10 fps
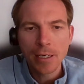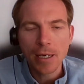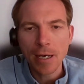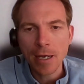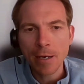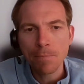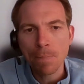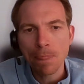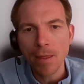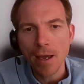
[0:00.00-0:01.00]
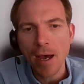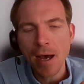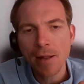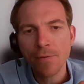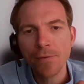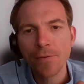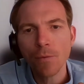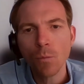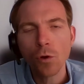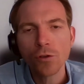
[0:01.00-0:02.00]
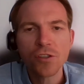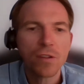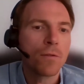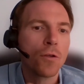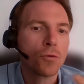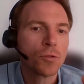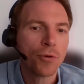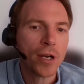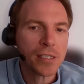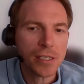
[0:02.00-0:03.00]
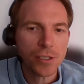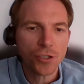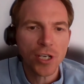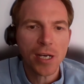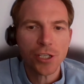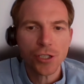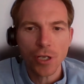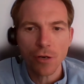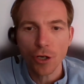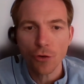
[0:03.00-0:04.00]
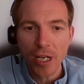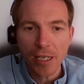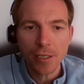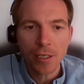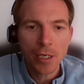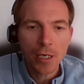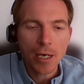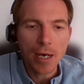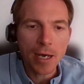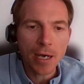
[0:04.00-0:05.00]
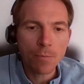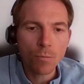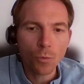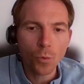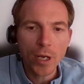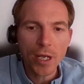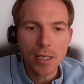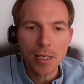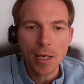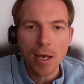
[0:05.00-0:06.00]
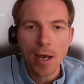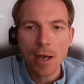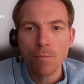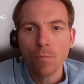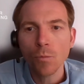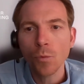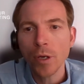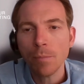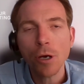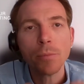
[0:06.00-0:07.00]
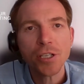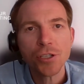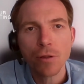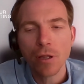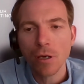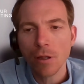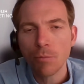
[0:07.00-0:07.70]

And once those prices and charges are agreed, we publish the